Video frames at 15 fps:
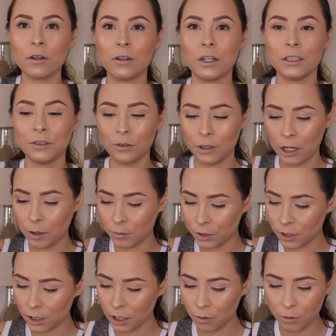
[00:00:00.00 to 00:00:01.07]
Alright, so now I'm
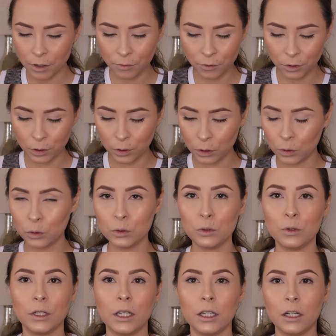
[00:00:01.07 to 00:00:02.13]
just gonna wait for the glue
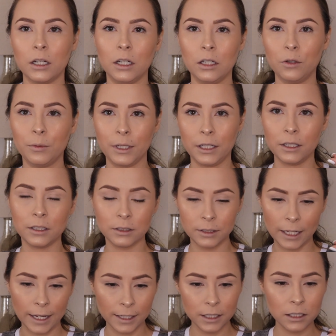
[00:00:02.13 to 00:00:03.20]
to get a little
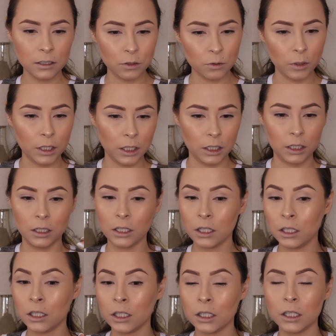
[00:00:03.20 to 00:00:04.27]
bit tacky so I can
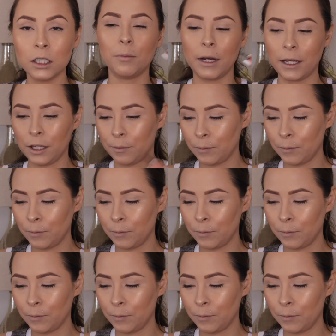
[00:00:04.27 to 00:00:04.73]
apply